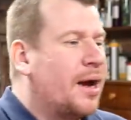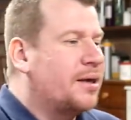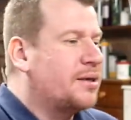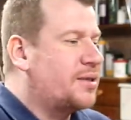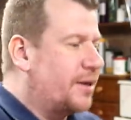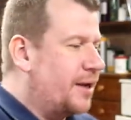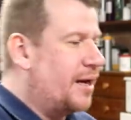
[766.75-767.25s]

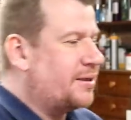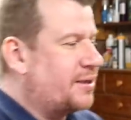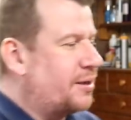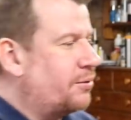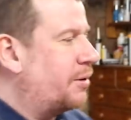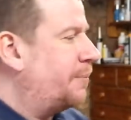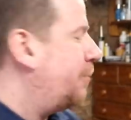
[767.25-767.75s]
So yes,
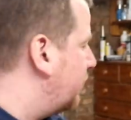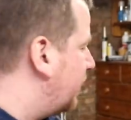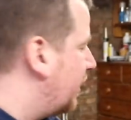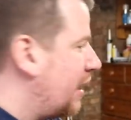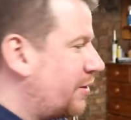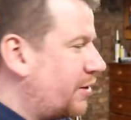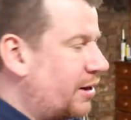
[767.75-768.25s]
I'm going to put
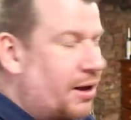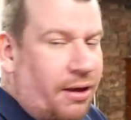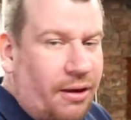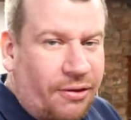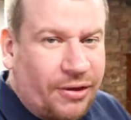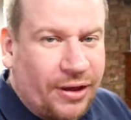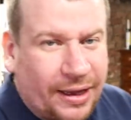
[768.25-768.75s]
together
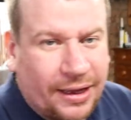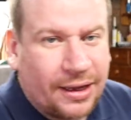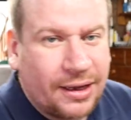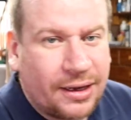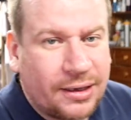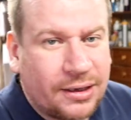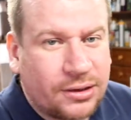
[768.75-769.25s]
the
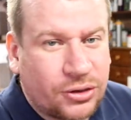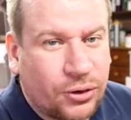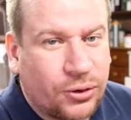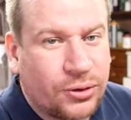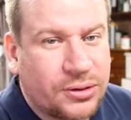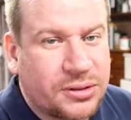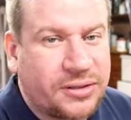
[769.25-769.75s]

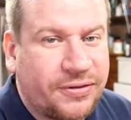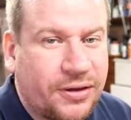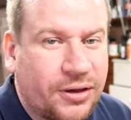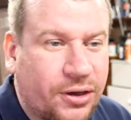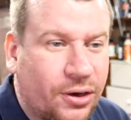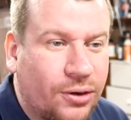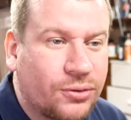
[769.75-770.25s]
doors for the
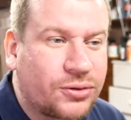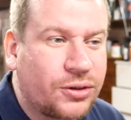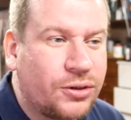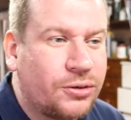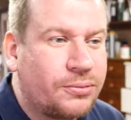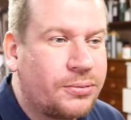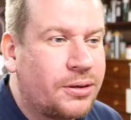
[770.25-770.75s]
cold
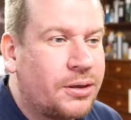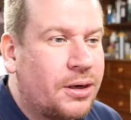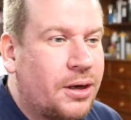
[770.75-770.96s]
room.